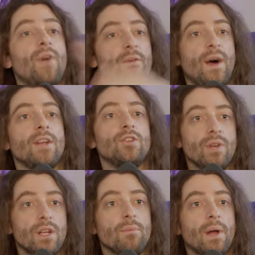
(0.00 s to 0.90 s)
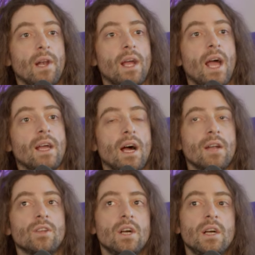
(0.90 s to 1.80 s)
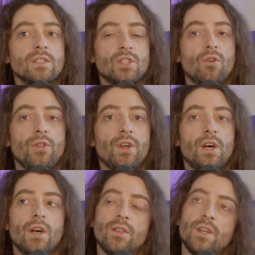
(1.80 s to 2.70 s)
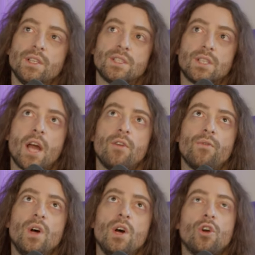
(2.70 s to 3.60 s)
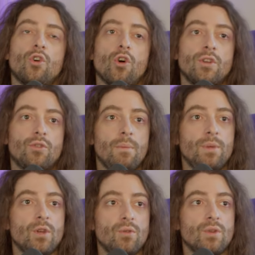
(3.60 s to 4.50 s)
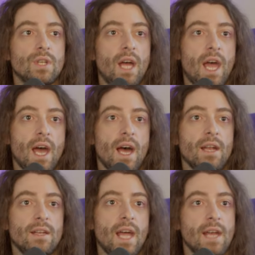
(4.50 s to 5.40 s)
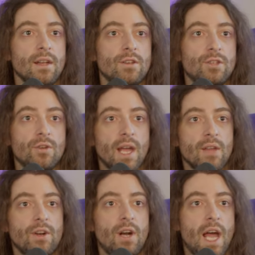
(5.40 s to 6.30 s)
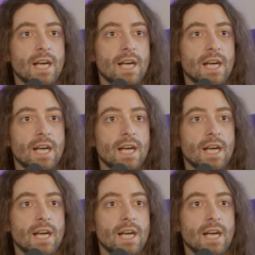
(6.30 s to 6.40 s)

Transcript: system. if I fine tune it, but like I can't. So the this kind of contribute and edit together